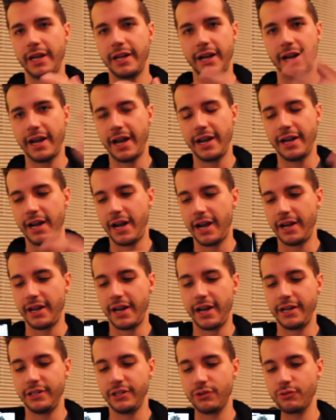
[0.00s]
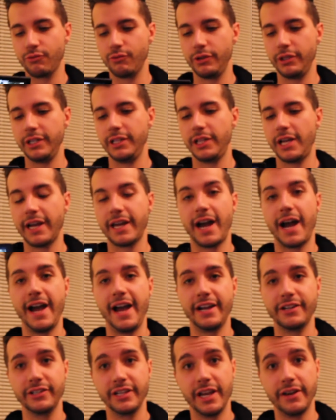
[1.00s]
and I just really like, I
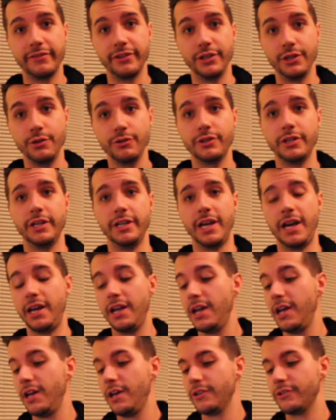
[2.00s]
actually haven't used it yet.